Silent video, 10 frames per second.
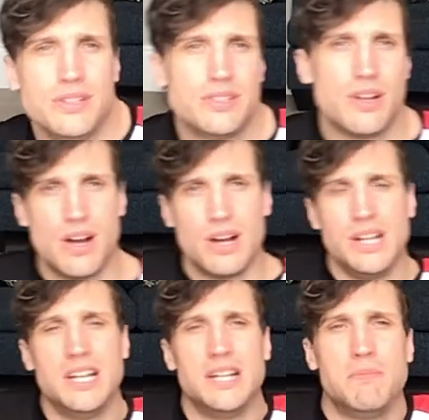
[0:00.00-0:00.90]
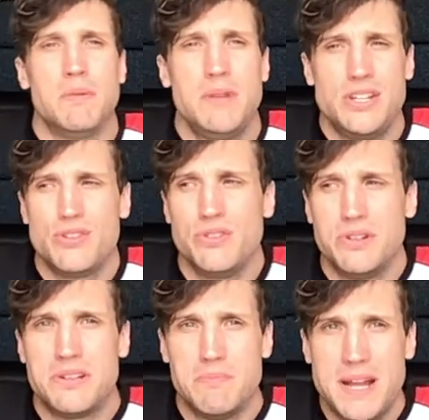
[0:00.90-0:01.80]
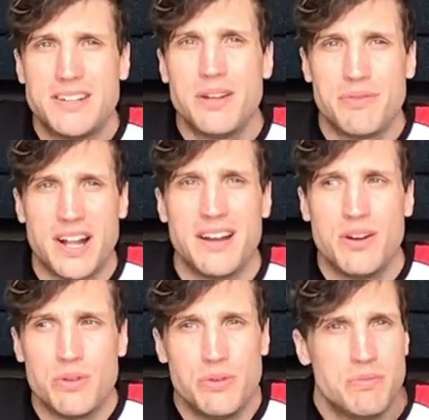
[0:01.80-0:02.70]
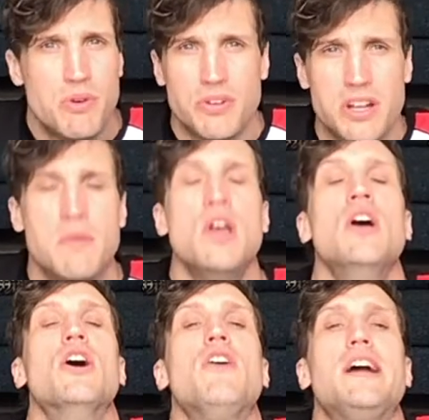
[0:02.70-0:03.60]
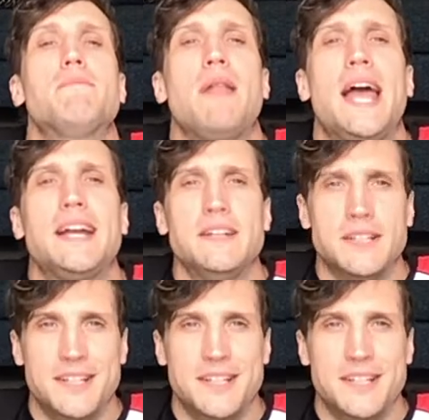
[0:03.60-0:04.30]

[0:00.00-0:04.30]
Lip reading: So, but make sure you make time for that now. You have more time. Right, plank.